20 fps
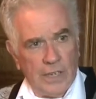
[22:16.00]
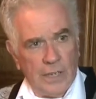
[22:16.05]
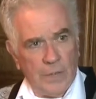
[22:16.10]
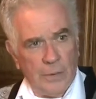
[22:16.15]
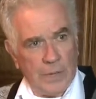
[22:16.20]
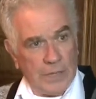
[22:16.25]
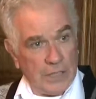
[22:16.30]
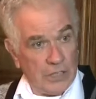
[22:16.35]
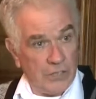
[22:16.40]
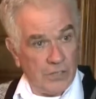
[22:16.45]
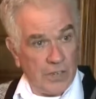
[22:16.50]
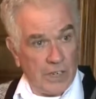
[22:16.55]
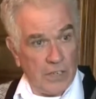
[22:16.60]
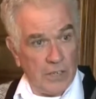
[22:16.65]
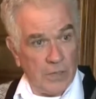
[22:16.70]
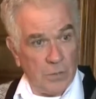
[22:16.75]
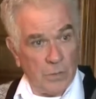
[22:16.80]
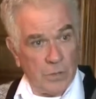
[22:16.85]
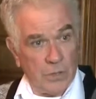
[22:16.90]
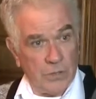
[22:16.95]
when his
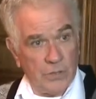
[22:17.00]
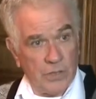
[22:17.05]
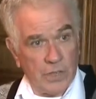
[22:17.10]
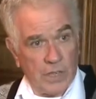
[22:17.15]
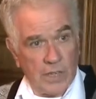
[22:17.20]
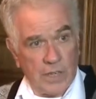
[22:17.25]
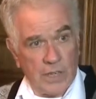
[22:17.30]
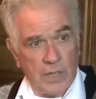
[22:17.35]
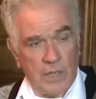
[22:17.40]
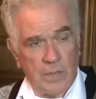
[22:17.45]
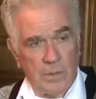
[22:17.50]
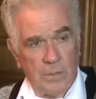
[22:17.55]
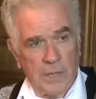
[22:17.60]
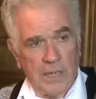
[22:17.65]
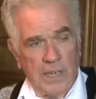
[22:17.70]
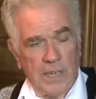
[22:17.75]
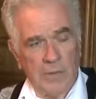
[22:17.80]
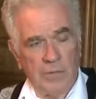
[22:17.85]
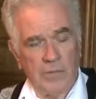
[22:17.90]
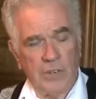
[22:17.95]
father
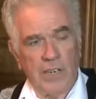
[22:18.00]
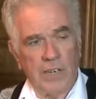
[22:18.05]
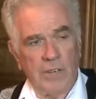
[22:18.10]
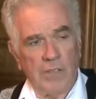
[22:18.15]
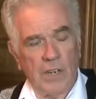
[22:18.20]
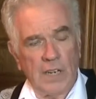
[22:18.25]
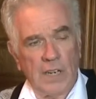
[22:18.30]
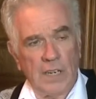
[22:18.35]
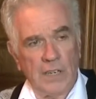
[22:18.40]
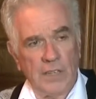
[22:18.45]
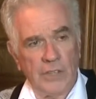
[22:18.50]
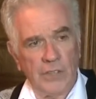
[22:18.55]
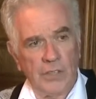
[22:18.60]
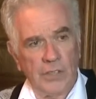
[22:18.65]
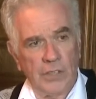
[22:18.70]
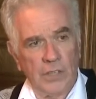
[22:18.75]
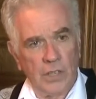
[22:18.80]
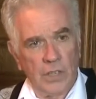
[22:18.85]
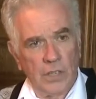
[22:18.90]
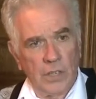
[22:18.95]
became very
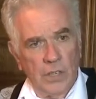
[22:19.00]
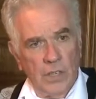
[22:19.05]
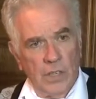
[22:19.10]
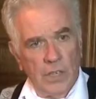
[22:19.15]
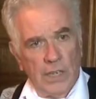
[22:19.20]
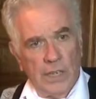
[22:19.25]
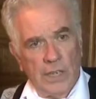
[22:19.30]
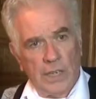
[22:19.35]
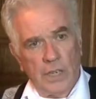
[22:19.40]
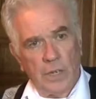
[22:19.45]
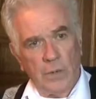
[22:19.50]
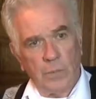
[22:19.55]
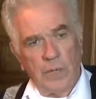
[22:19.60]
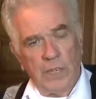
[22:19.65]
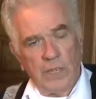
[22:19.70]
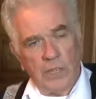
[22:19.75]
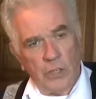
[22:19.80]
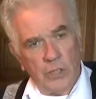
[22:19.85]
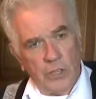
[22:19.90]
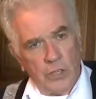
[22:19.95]
violent. We
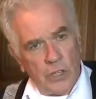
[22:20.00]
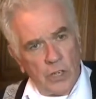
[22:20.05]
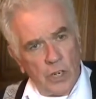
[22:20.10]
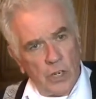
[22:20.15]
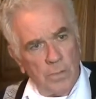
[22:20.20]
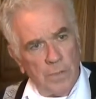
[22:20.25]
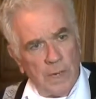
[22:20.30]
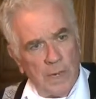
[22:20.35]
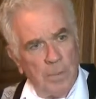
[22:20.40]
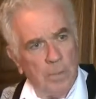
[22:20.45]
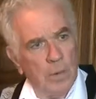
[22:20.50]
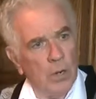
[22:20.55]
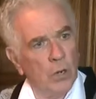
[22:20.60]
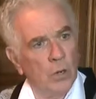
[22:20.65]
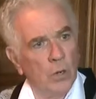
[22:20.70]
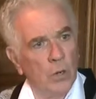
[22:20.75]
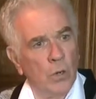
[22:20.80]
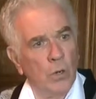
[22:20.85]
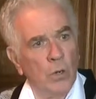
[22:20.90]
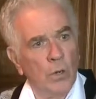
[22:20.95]
had other young people
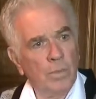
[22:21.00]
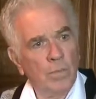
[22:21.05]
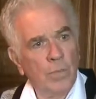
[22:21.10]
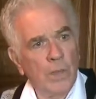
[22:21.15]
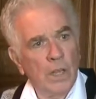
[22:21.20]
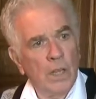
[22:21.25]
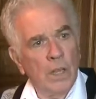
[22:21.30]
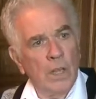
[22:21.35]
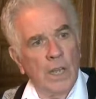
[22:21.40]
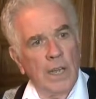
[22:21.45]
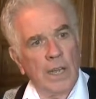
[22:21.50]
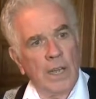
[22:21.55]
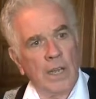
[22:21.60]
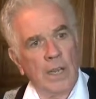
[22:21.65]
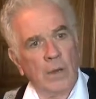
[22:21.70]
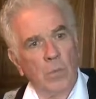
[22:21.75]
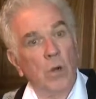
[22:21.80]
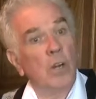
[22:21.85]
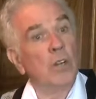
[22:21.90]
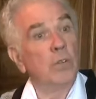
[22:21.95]
who
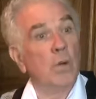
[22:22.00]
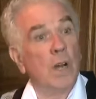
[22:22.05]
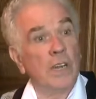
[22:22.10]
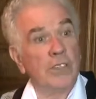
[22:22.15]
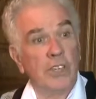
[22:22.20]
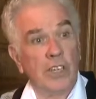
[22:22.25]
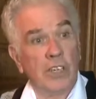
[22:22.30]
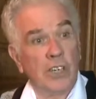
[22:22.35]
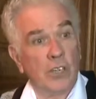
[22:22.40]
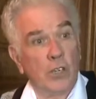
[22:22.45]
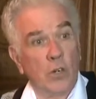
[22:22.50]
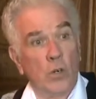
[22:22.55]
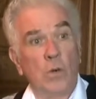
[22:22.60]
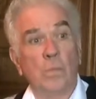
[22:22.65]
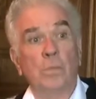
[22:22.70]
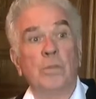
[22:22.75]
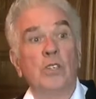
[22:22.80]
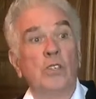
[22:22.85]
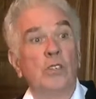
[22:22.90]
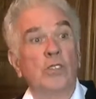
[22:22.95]
weren't wanted at
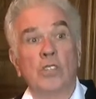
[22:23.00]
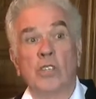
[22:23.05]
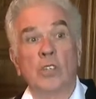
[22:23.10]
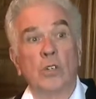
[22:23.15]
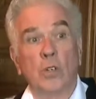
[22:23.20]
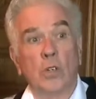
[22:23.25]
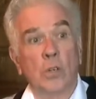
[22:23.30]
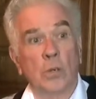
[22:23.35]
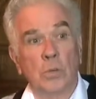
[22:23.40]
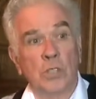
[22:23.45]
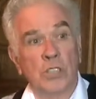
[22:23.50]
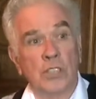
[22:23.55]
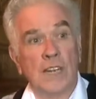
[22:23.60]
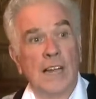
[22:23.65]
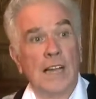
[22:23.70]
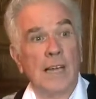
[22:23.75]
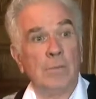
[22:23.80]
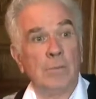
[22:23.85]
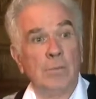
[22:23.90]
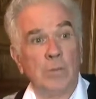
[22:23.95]
home. The door was
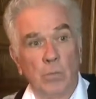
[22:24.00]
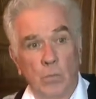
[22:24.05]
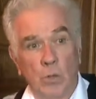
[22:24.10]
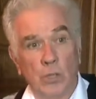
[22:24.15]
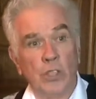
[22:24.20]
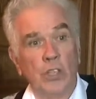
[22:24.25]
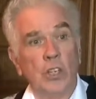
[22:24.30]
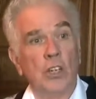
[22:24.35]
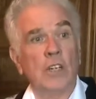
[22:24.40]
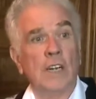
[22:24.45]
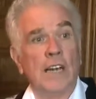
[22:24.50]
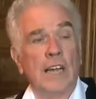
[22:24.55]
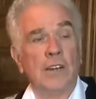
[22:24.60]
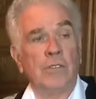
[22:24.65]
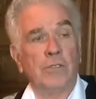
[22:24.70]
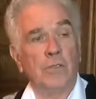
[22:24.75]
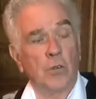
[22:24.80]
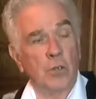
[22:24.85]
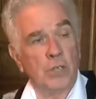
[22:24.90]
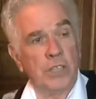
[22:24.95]
slammed. One young lad,
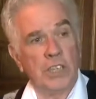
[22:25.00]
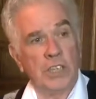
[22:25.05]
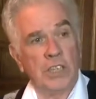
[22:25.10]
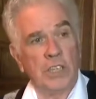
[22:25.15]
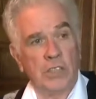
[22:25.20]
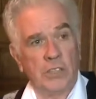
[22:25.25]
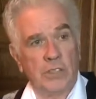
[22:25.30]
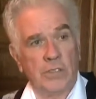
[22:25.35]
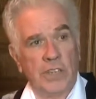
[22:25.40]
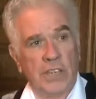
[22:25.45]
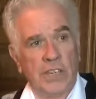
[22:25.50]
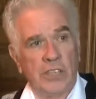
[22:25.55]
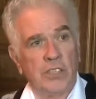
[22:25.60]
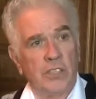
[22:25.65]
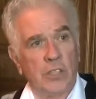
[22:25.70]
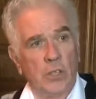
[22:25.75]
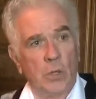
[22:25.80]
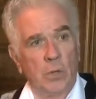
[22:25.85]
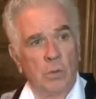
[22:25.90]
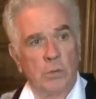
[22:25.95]
14 years of age, the
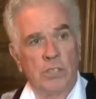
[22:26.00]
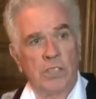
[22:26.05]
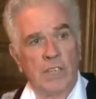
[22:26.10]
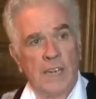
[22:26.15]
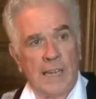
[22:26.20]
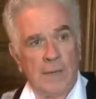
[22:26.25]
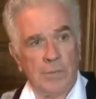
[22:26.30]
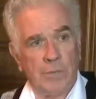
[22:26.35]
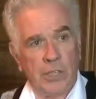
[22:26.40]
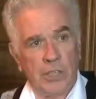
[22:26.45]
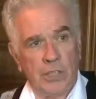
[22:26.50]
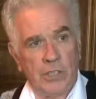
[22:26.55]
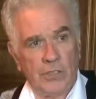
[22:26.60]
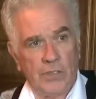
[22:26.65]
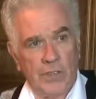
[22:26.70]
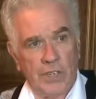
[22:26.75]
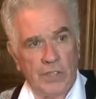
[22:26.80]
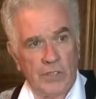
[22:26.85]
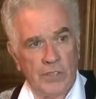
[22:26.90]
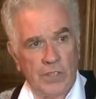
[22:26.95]
door was slammed in his
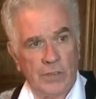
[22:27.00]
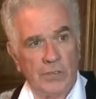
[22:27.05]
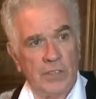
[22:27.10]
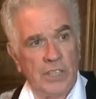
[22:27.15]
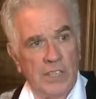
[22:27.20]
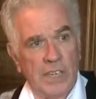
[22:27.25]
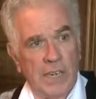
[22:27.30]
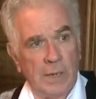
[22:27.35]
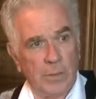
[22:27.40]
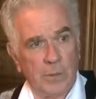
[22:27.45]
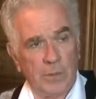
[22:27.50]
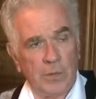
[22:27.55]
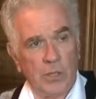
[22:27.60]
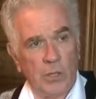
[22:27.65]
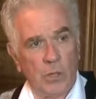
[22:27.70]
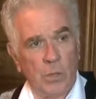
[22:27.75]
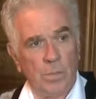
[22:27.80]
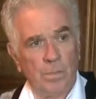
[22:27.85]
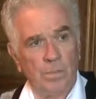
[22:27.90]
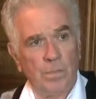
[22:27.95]
face every time he went
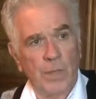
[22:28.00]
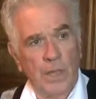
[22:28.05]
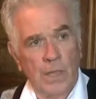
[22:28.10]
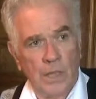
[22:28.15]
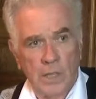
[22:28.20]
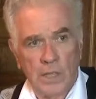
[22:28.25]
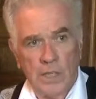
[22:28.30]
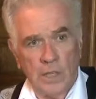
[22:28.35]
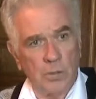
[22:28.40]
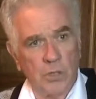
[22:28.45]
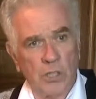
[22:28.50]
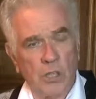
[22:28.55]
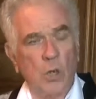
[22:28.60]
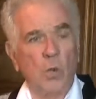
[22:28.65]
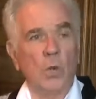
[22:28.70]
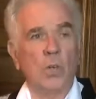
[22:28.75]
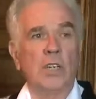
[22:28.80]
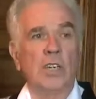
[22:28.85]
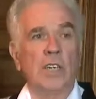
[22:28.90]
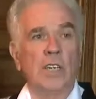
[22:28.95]
home. He was
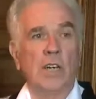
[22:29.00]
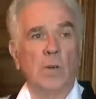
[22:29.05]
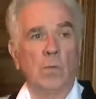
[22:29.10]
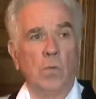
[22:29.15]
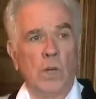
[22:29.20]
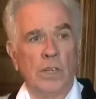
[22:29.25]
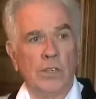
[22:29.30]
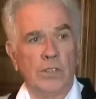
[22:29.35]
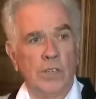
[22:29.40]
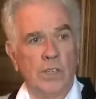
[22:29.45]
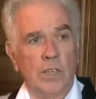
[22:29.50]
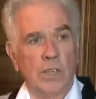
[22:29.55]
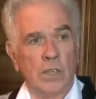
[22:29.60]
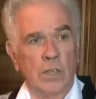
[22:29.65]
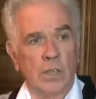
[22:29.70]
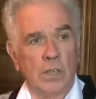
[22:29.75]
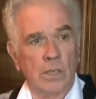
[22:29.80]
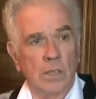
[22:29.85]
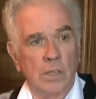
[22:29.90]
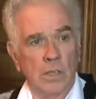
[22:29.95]
told, "You're not wanted here."